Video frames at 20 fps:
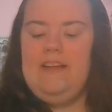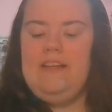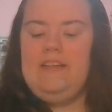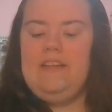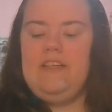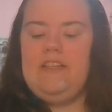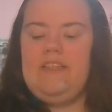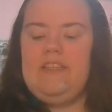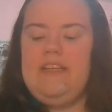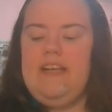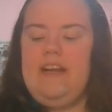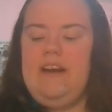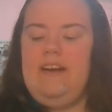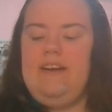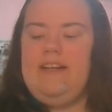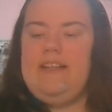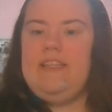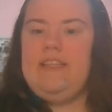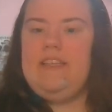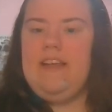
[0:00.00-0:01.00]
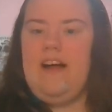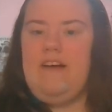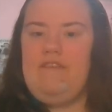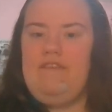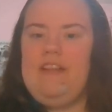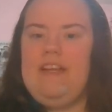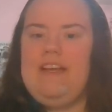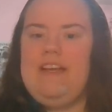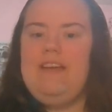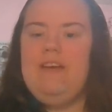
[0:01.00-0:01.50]
Just sit on it
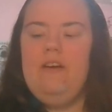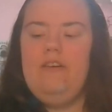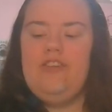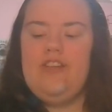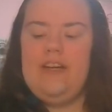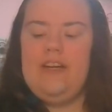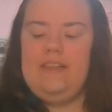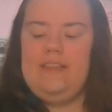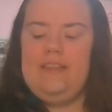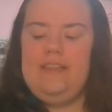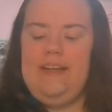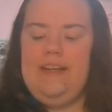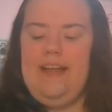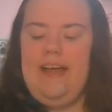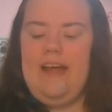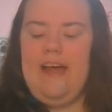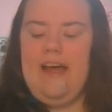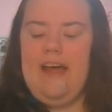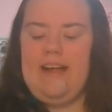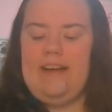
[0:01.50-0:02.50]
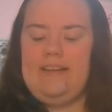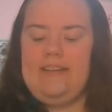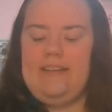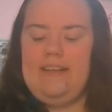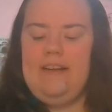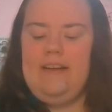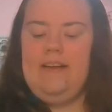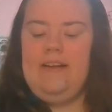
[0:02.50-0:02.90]
softly. You're gentle and kind.